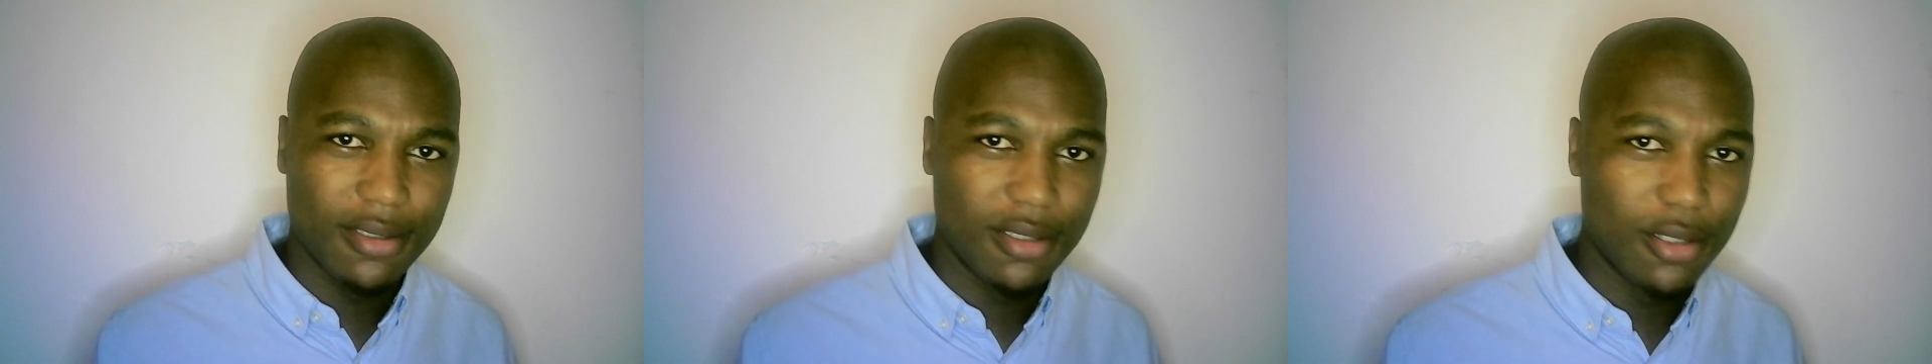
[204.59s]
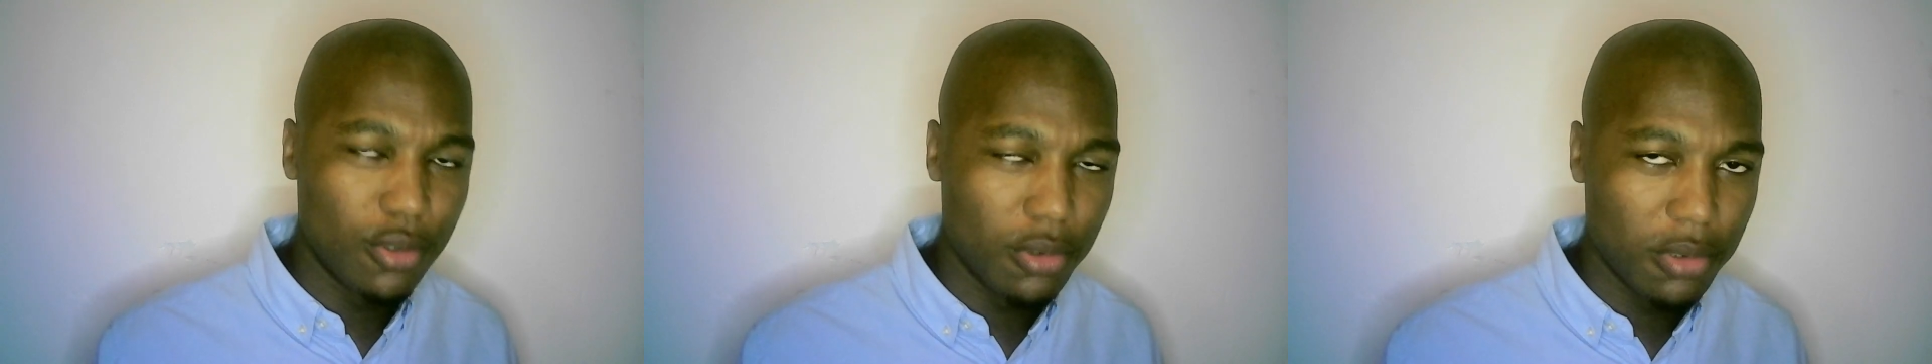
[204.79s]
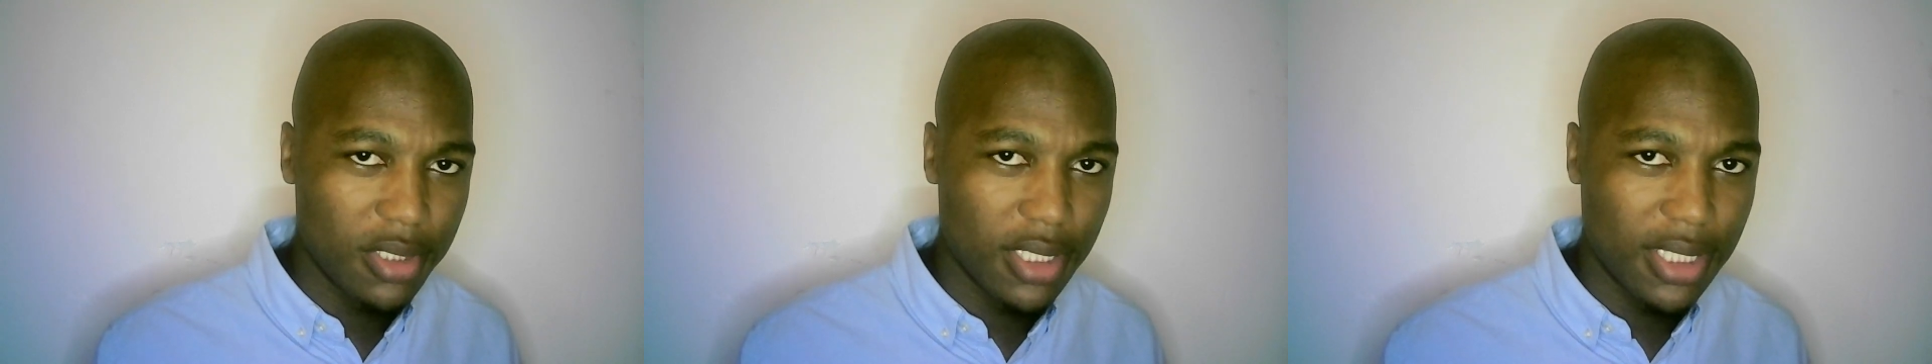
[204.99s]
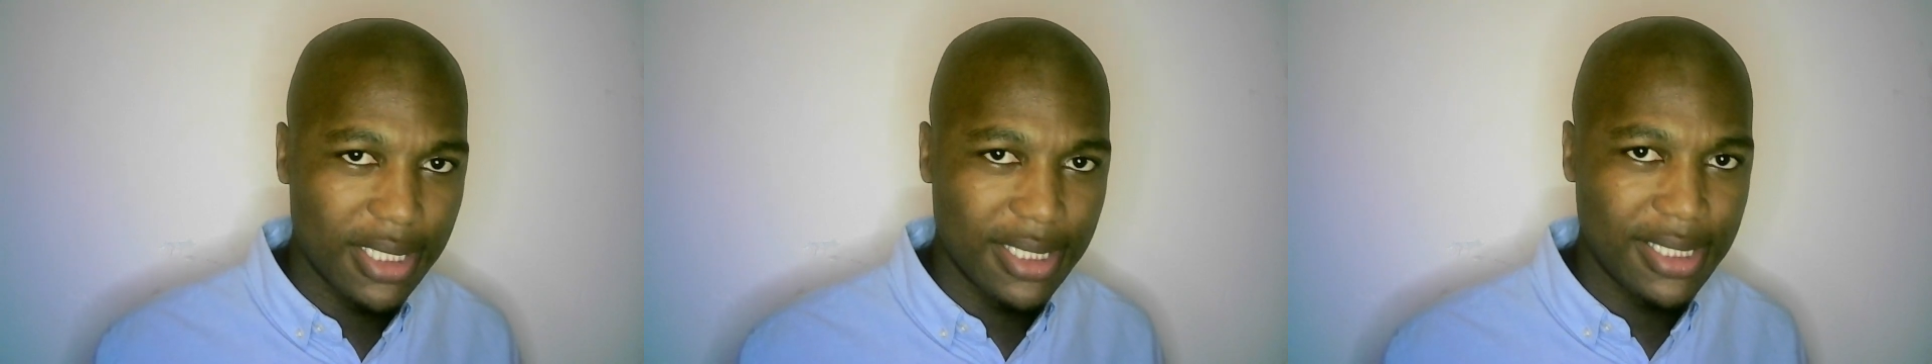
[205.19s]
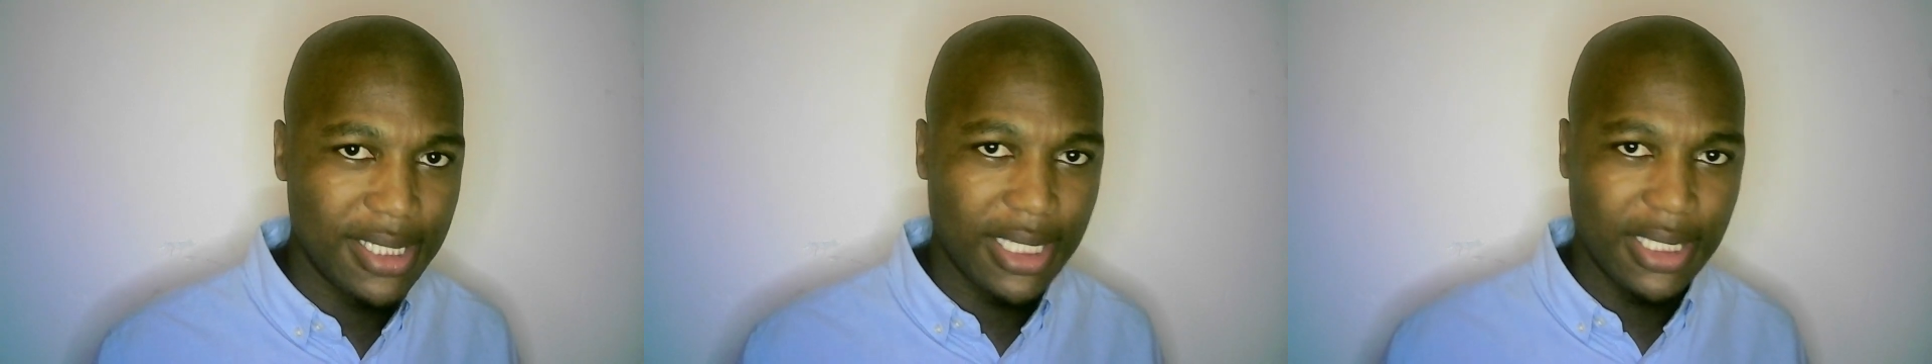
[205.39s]
through to the
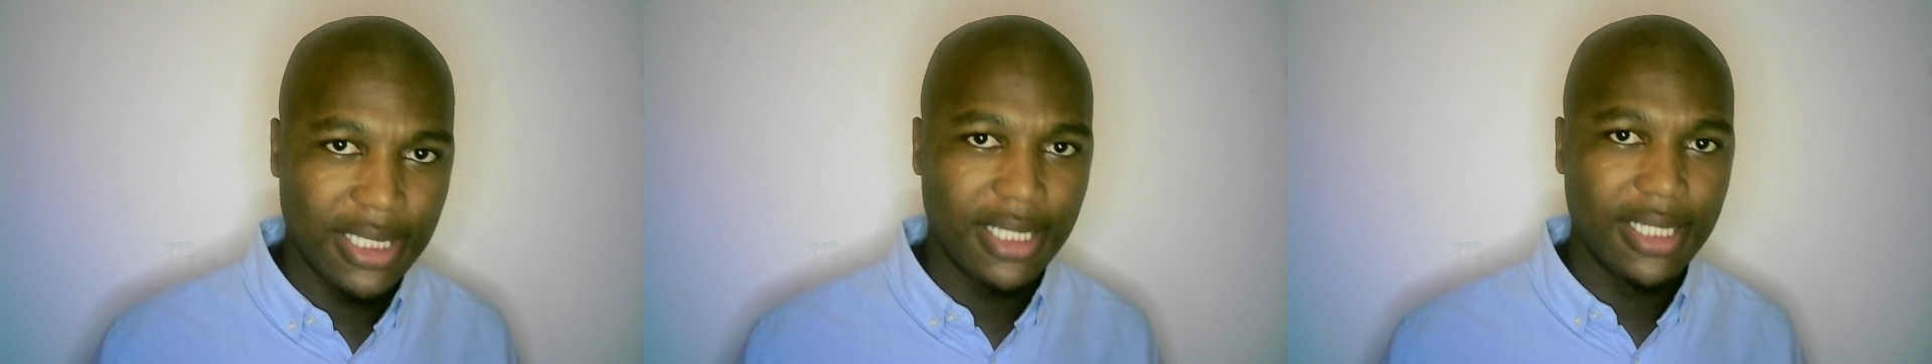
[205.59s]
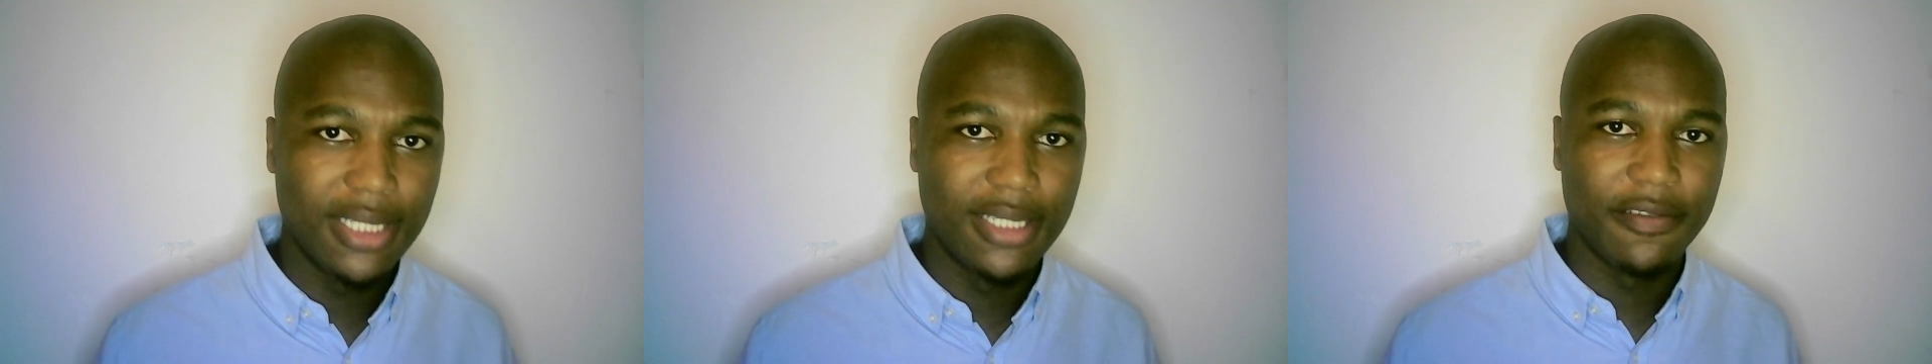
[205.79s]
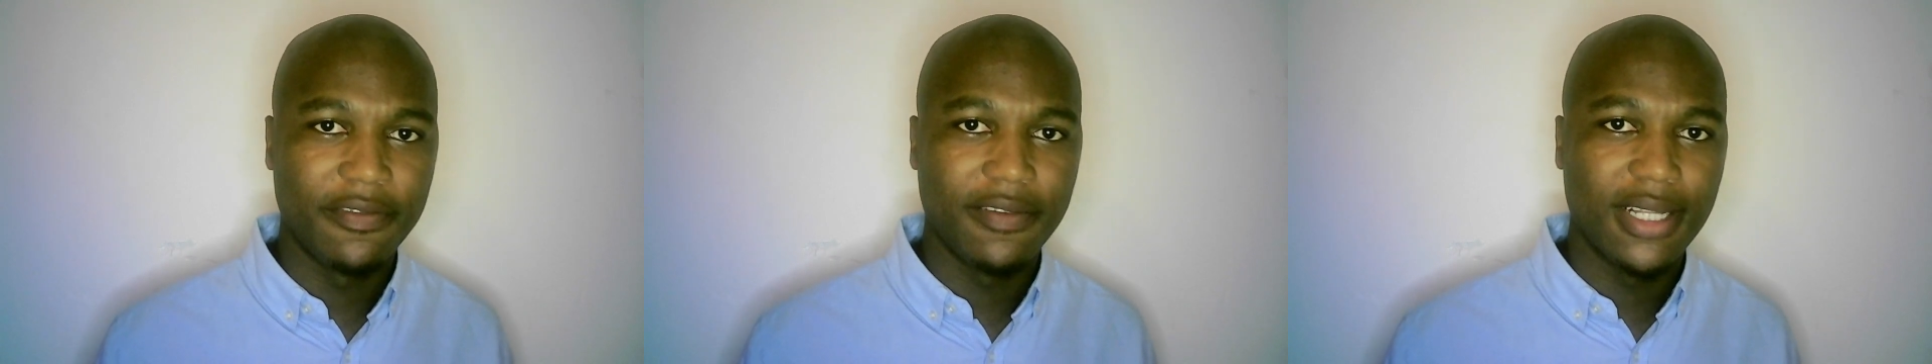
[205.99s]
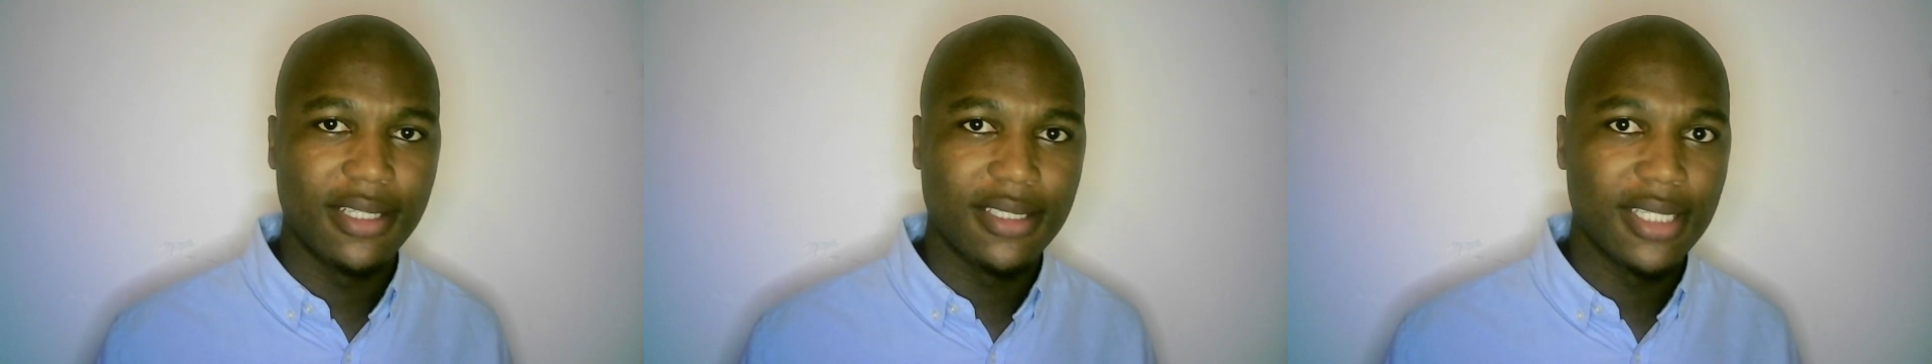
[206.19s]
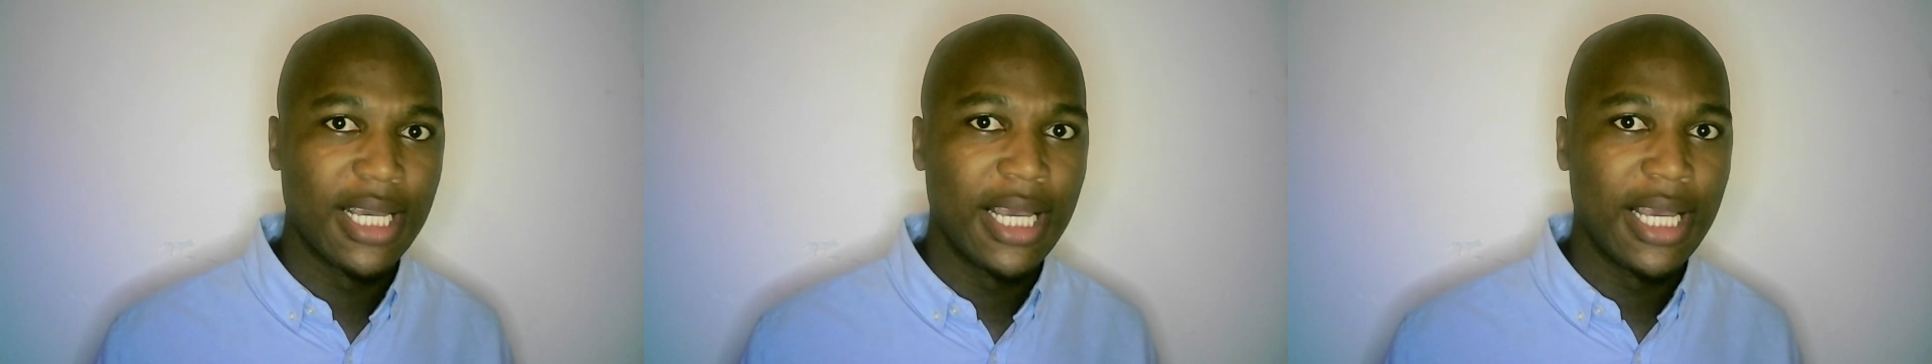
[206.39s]
City defense